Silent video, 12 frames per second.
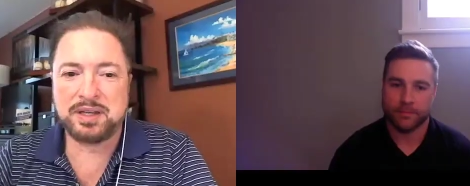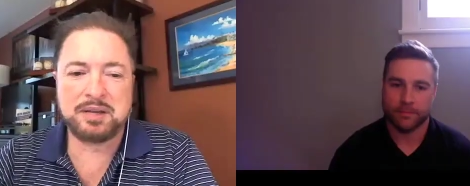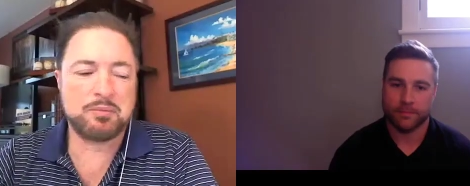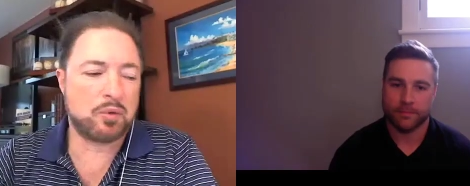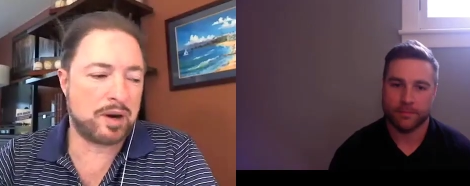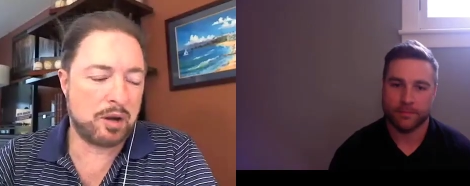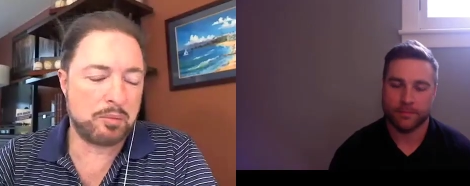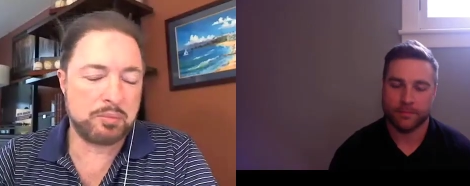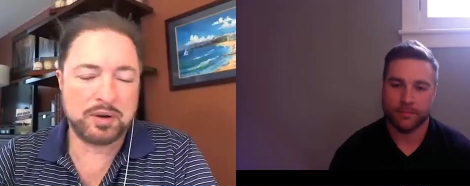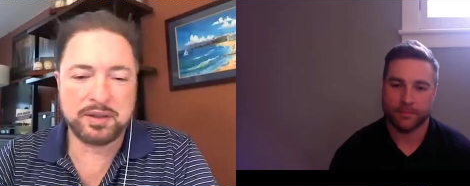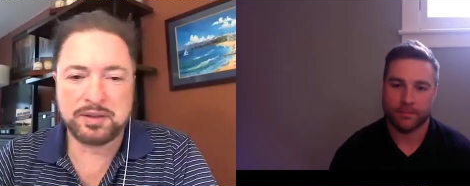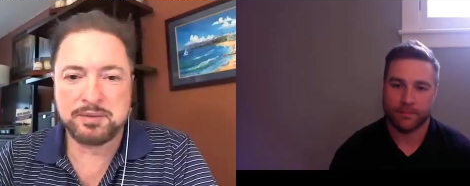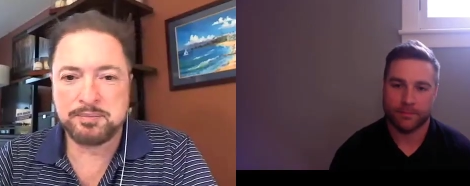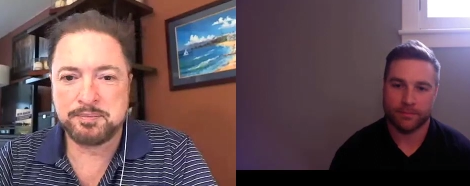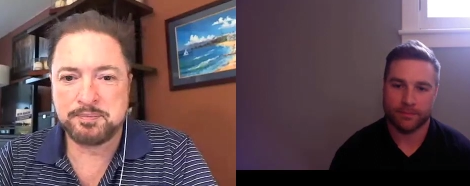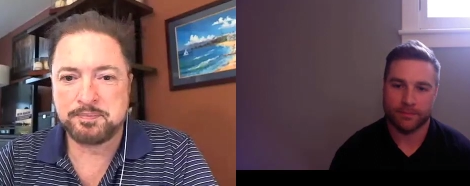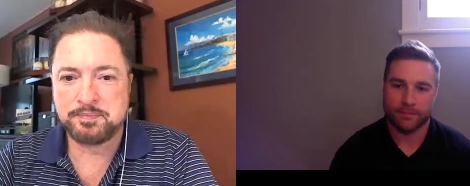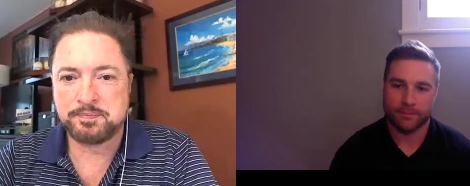Speaker 1: need more help with?
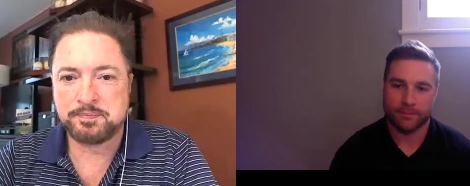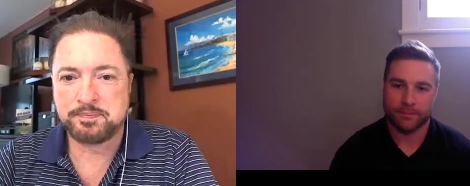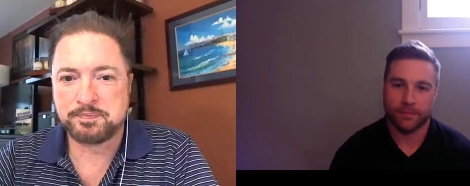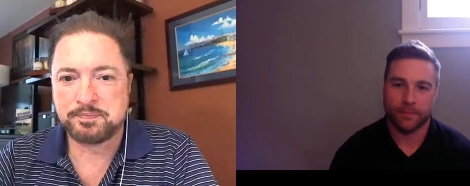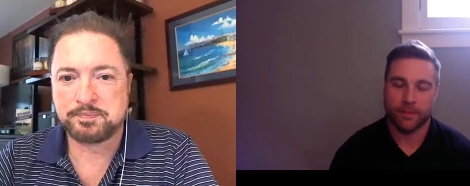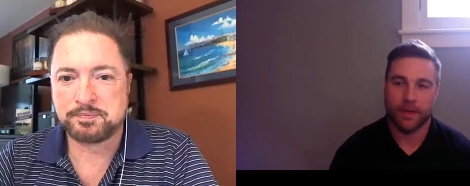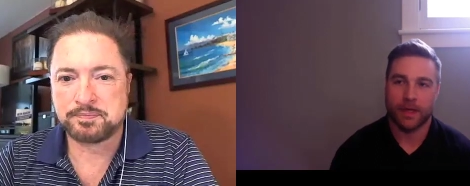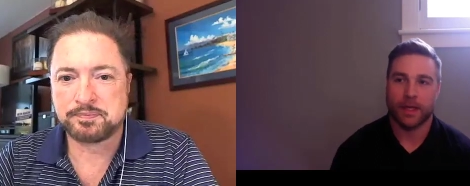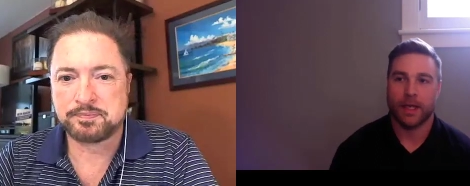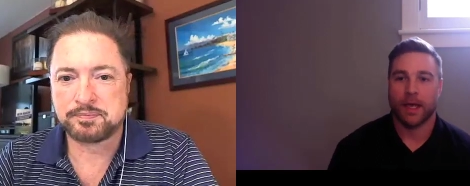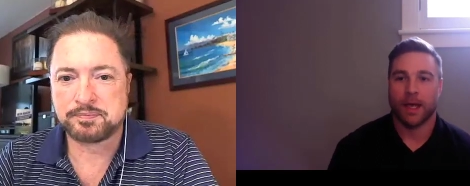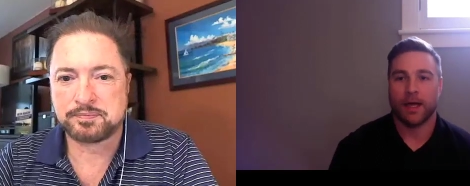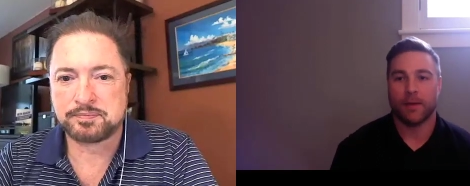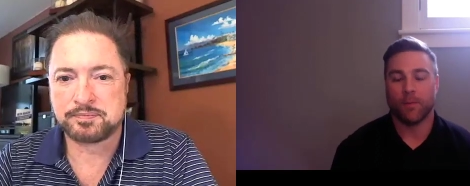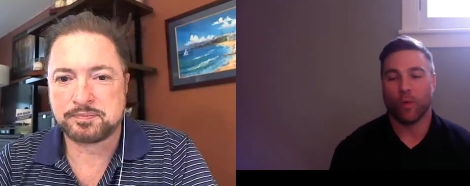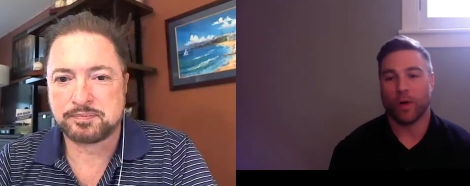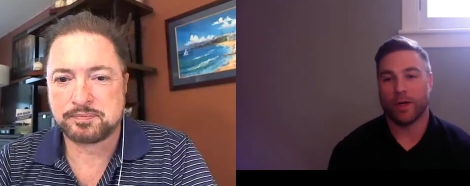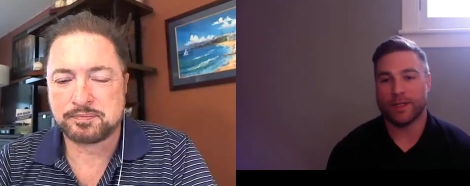
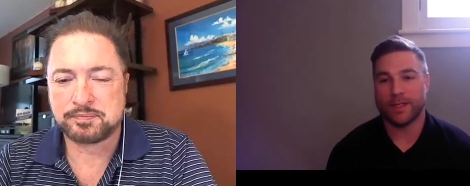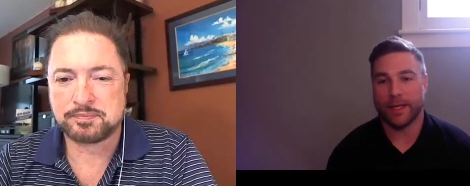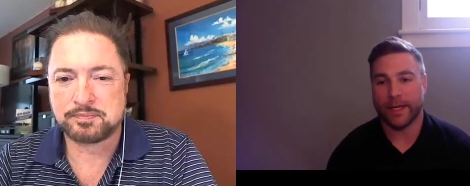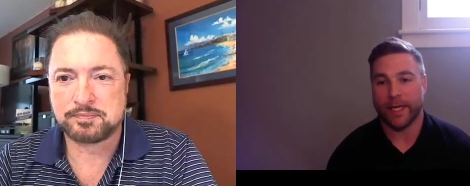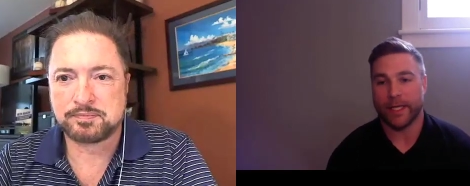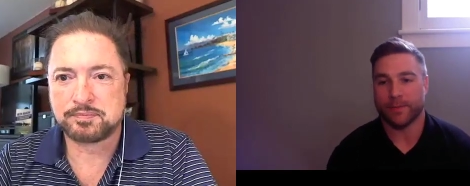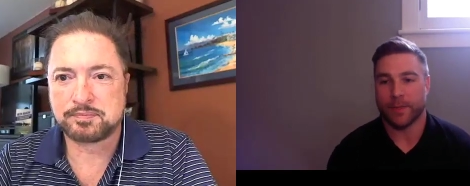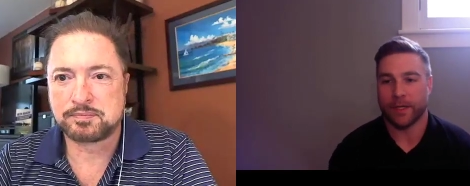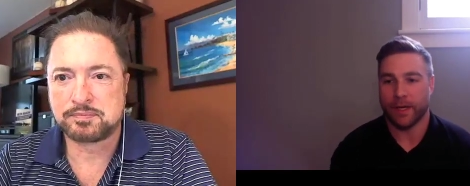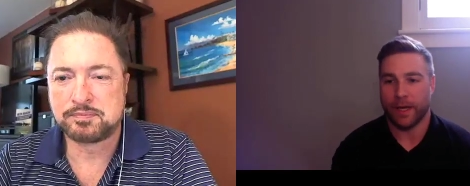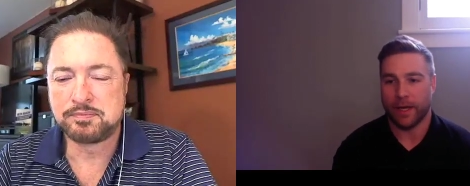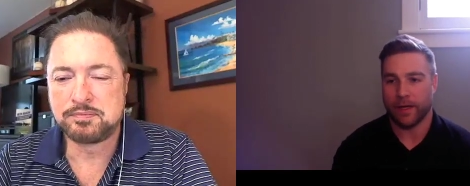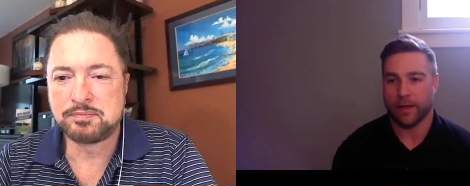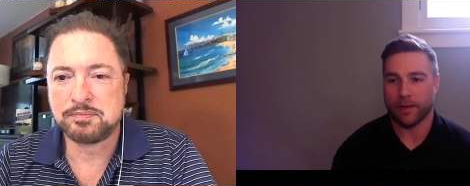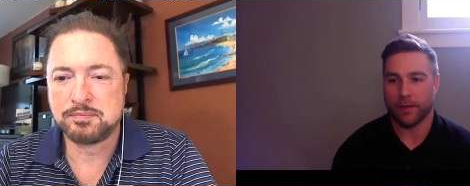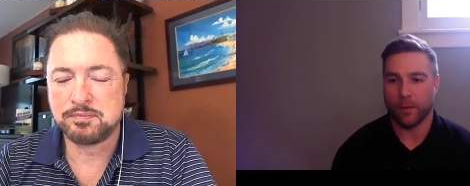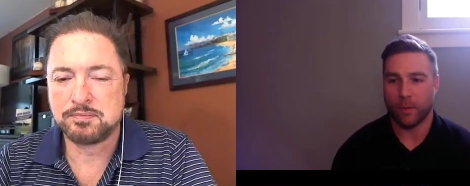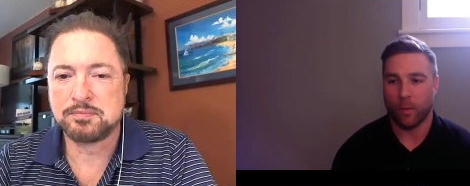
Speaker 2: One is the engagement and
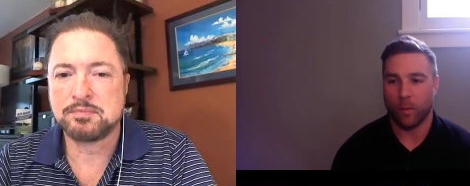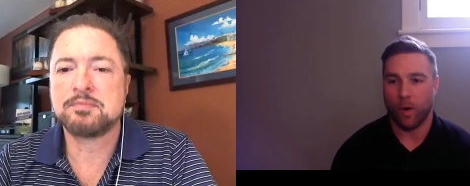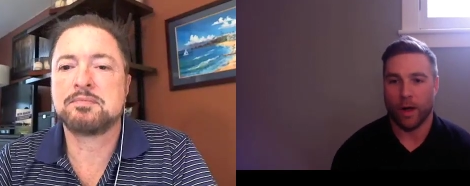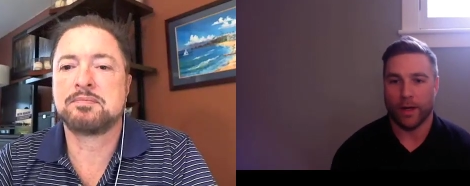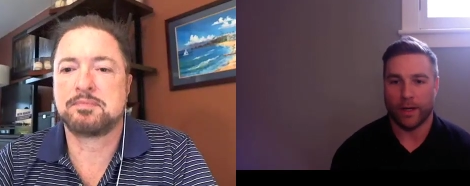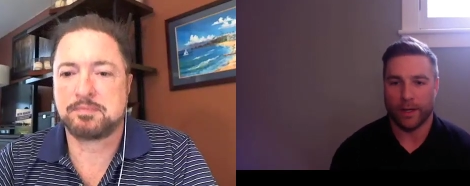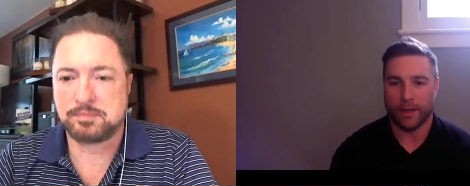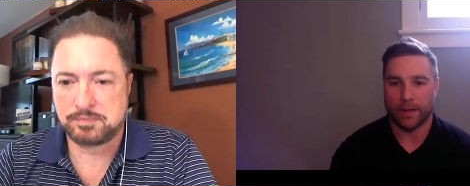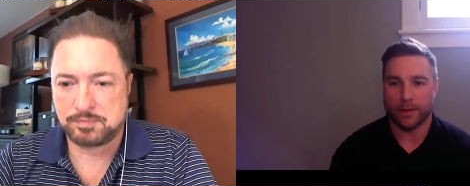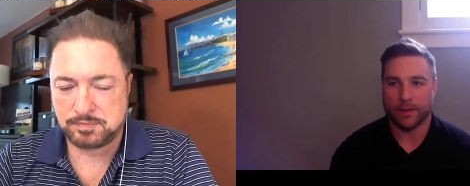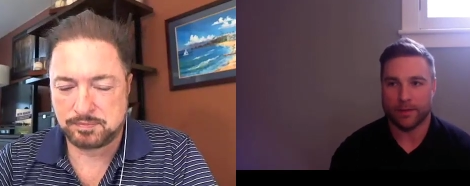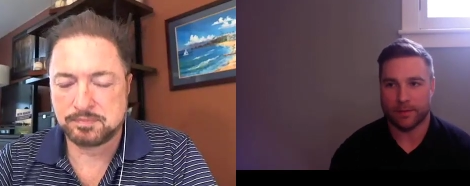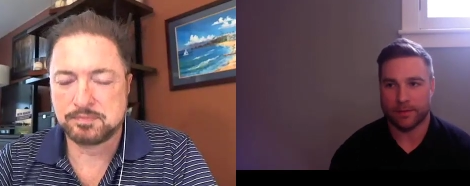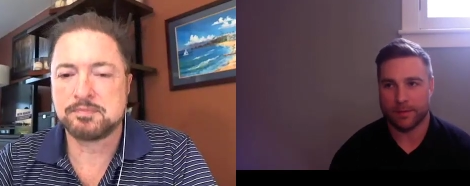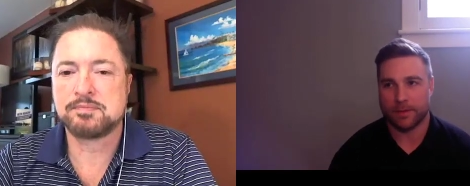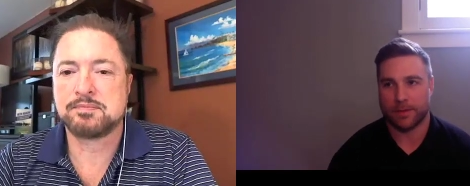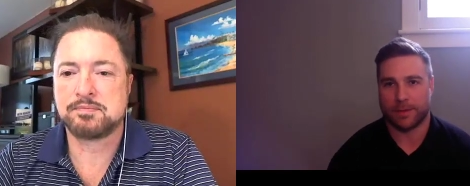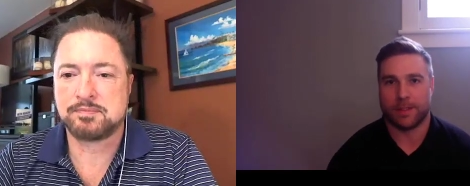wanting
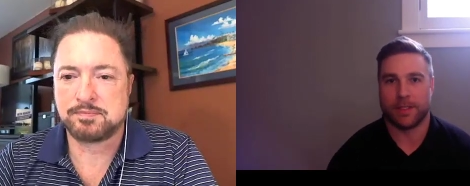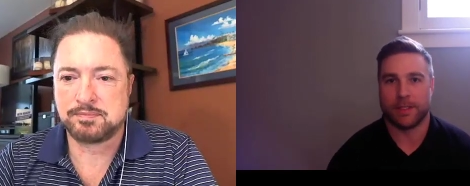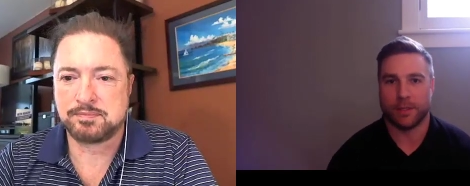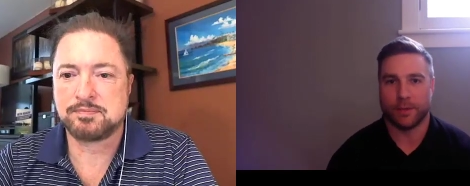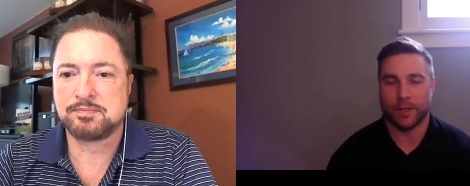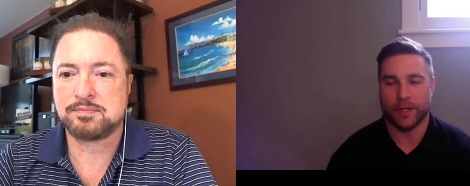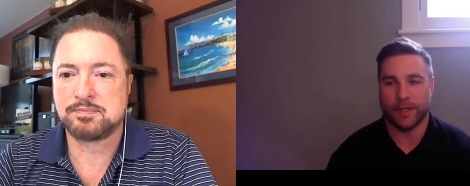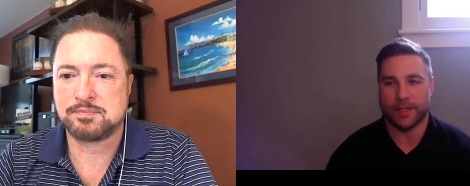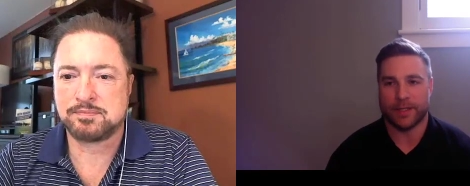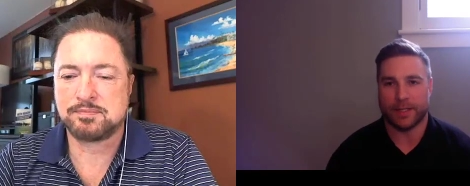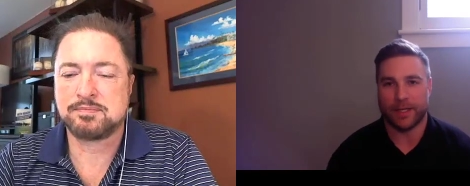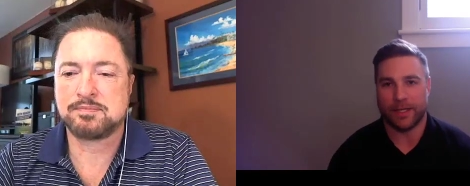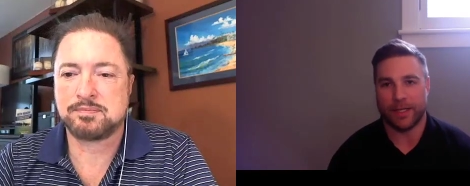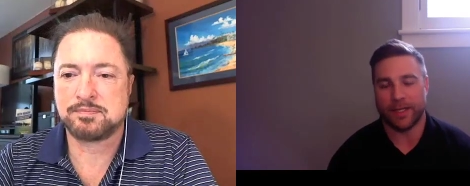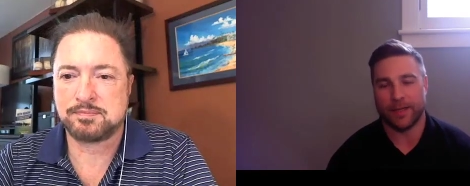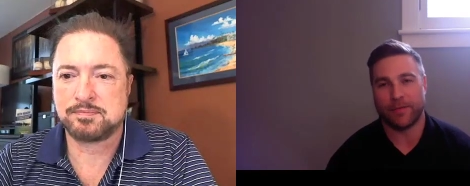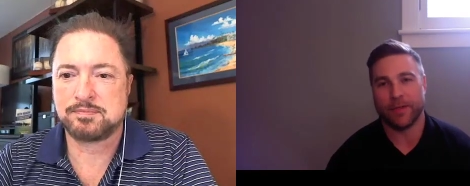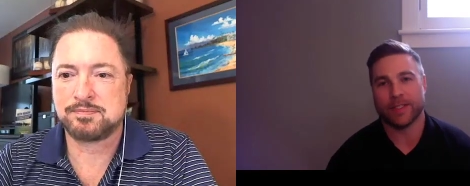to do it.
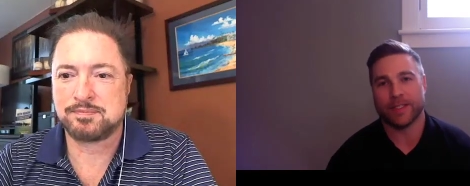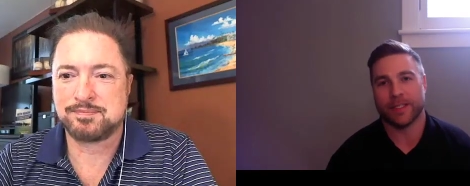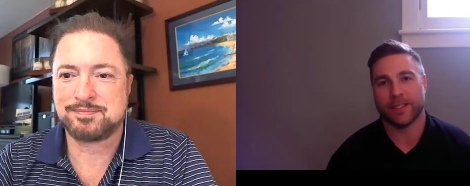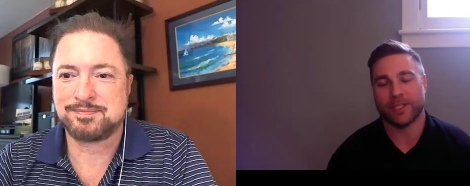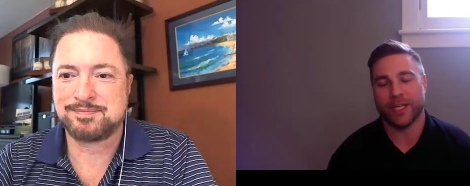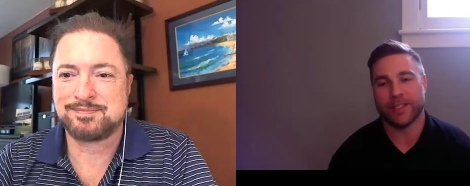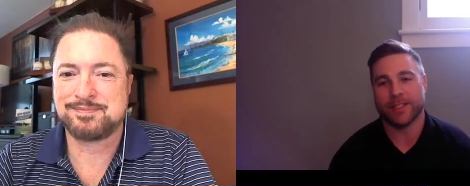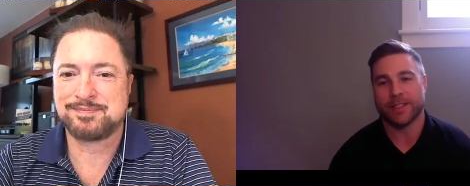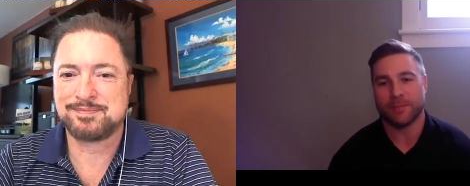It feels like you're chasing them a